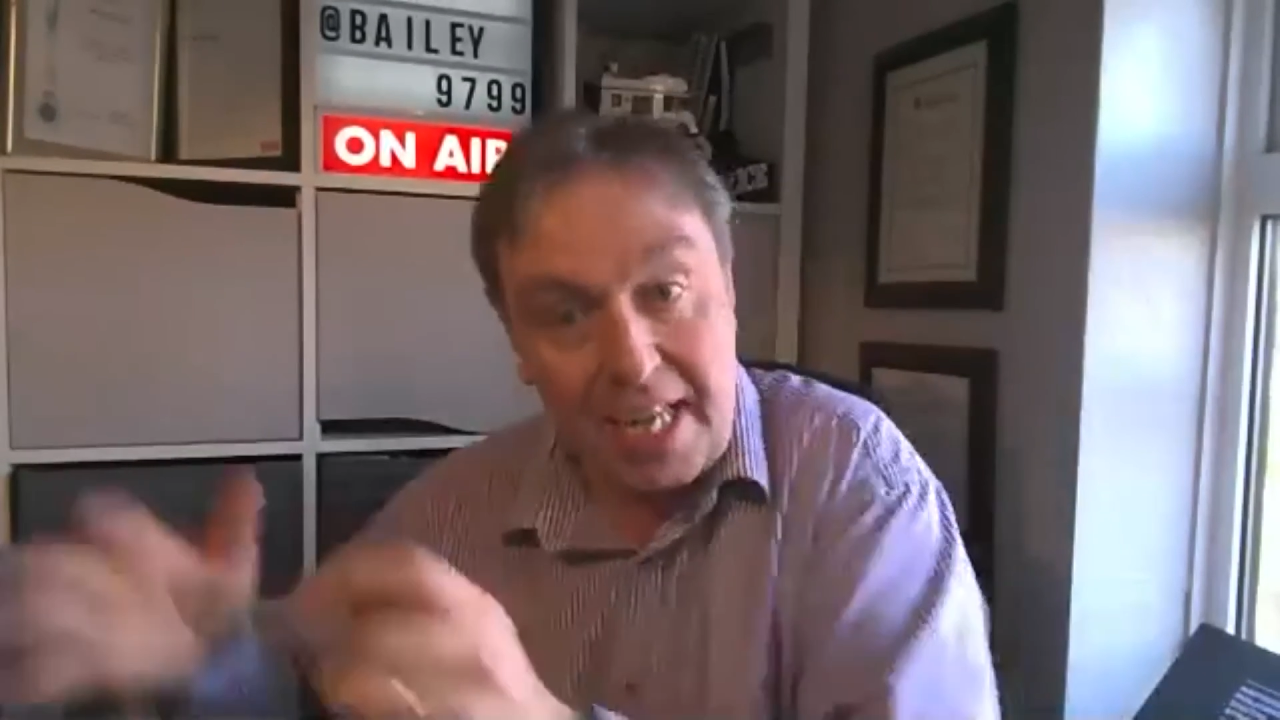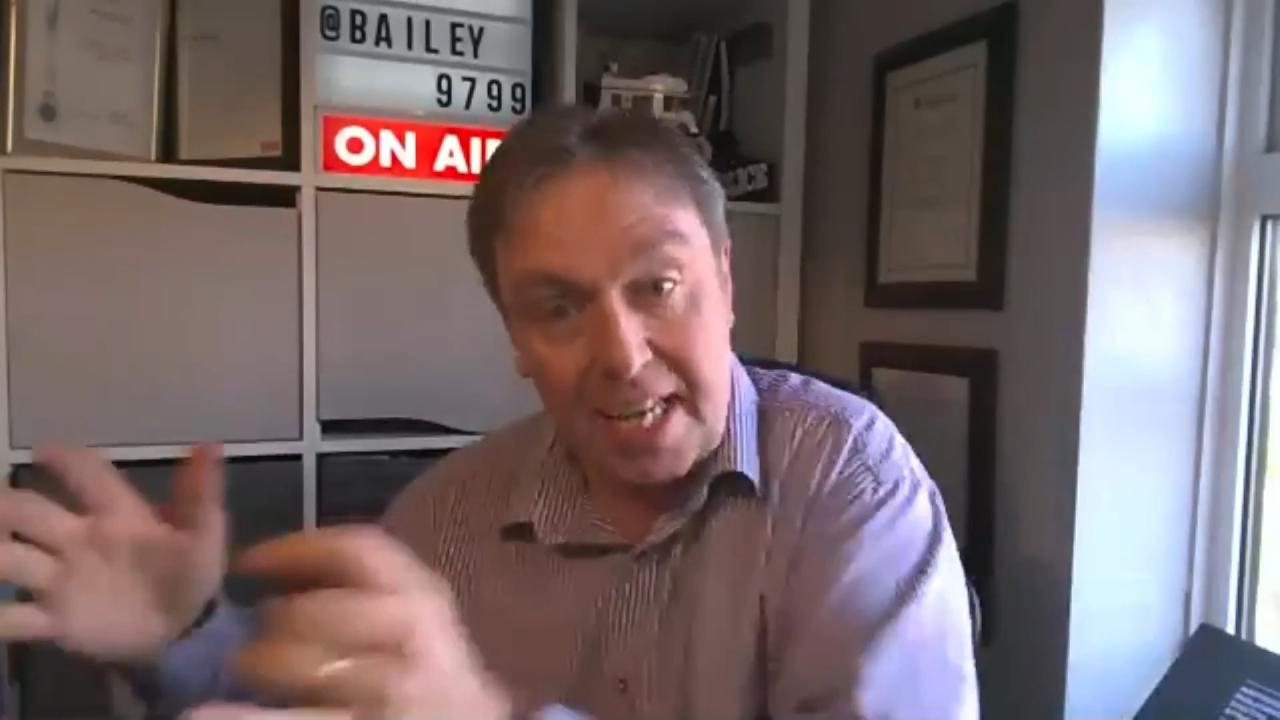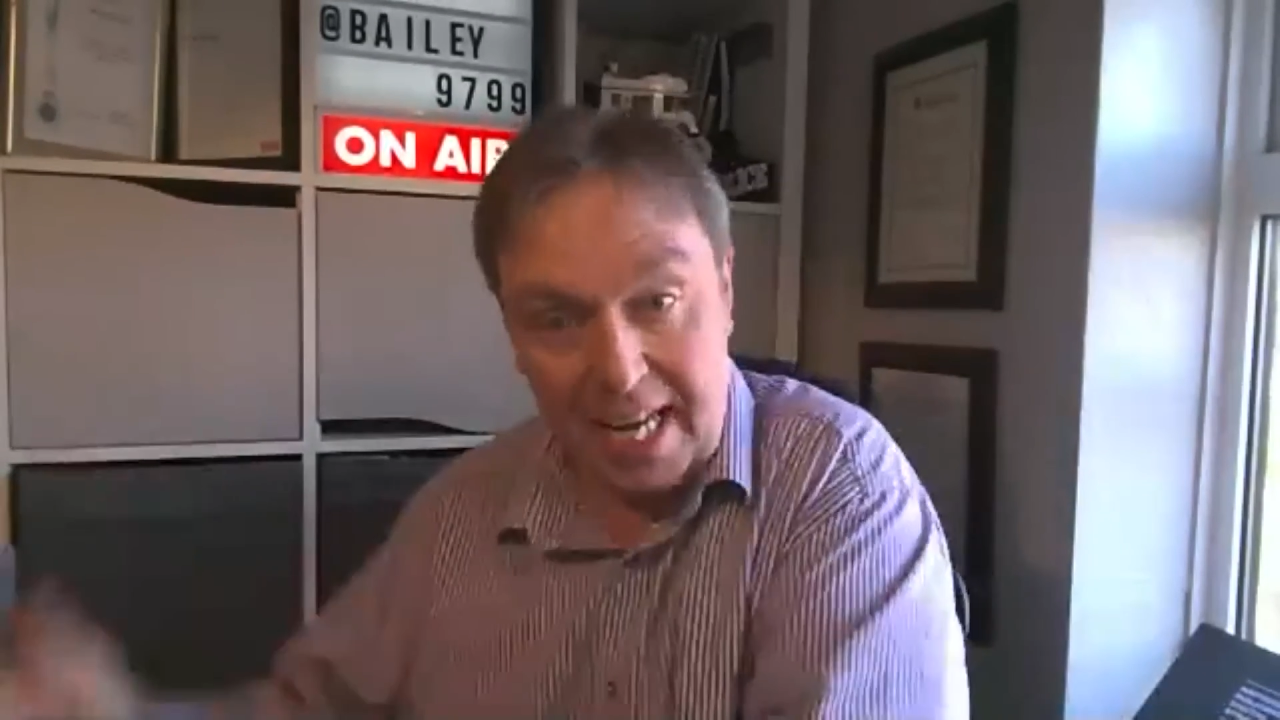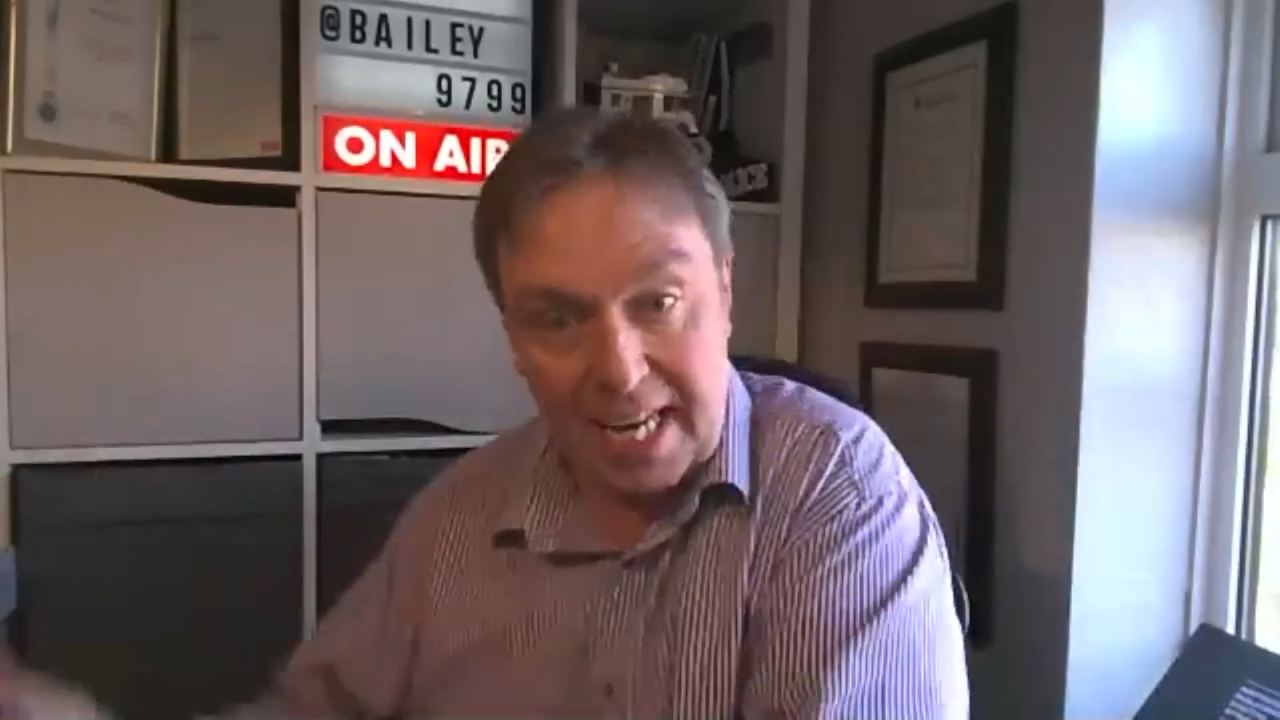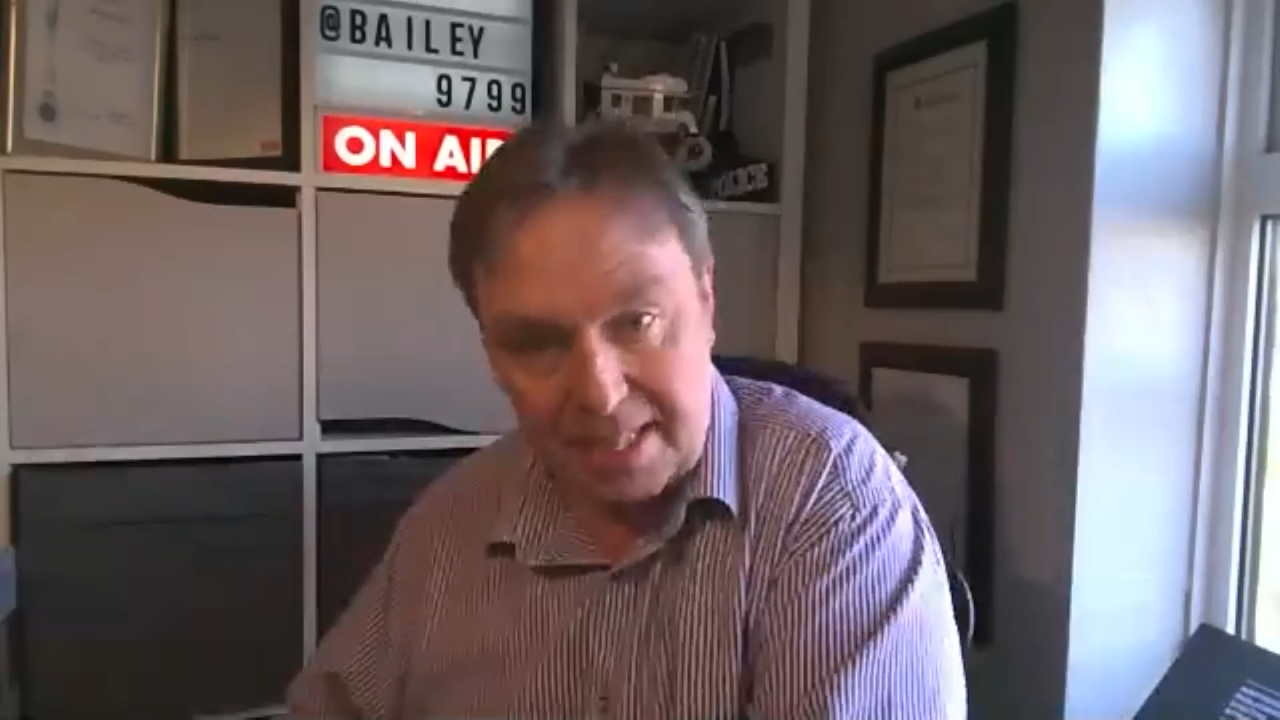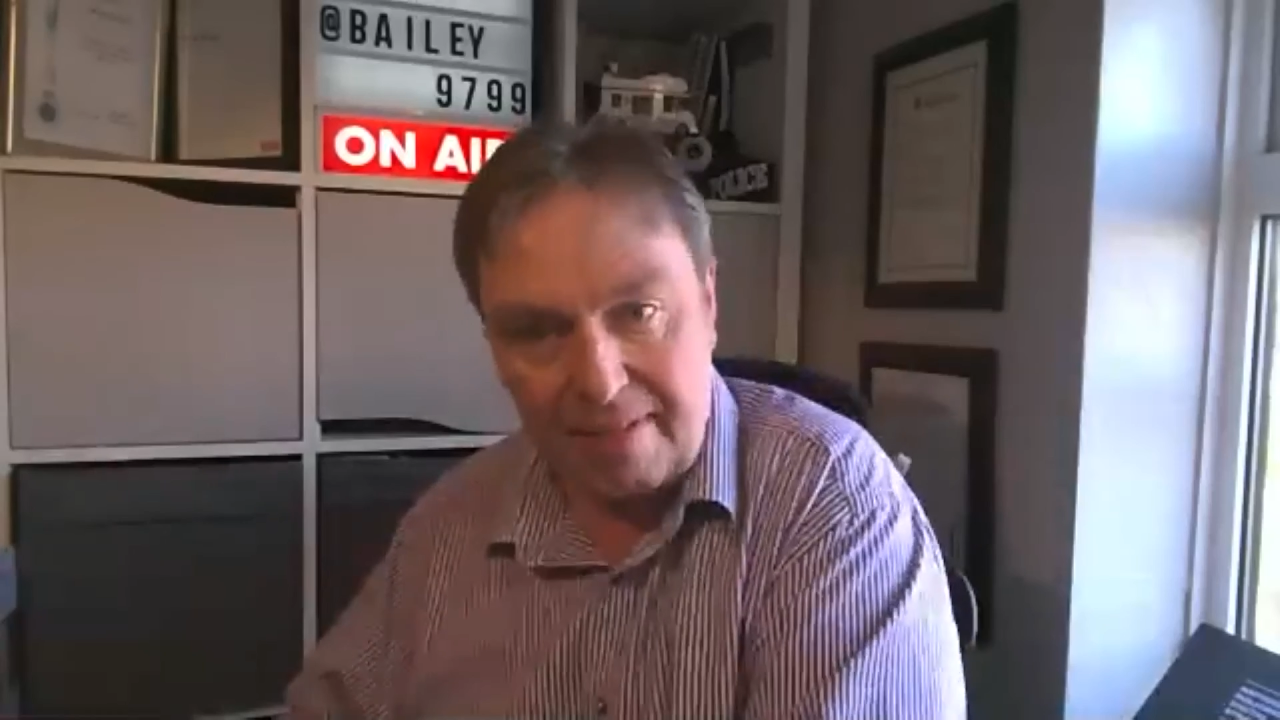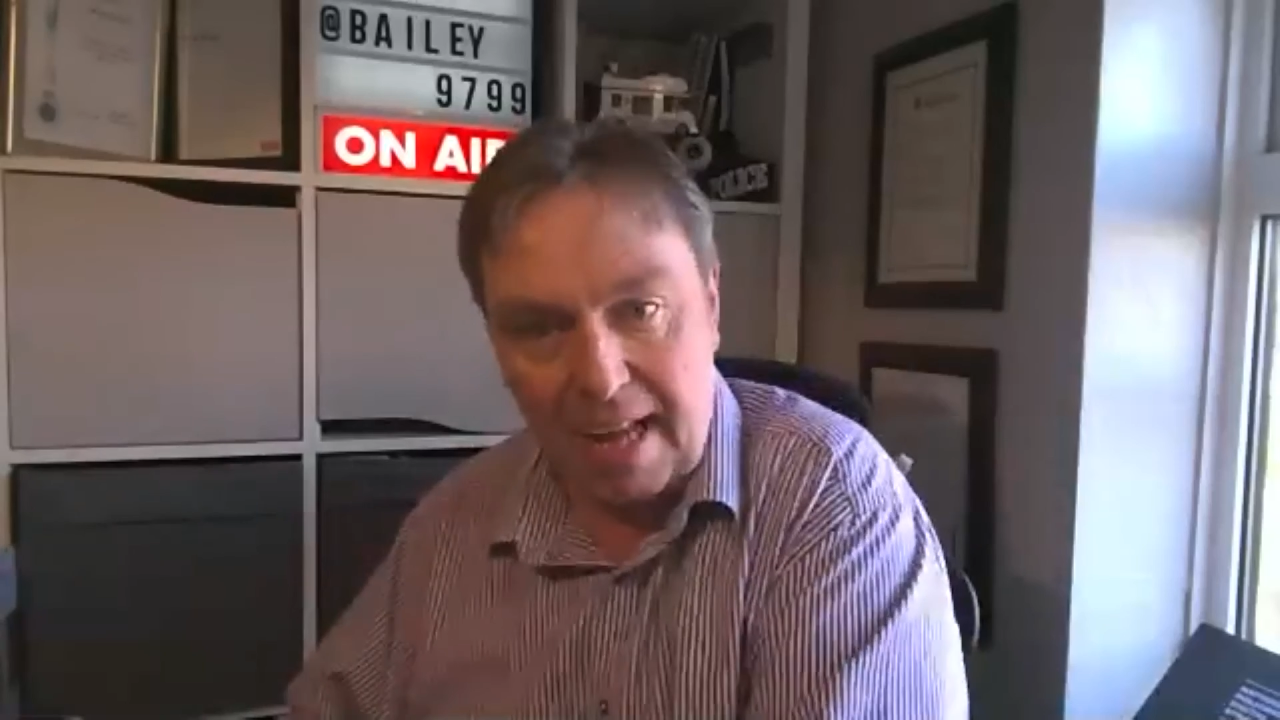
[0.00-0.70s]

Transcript: Here's the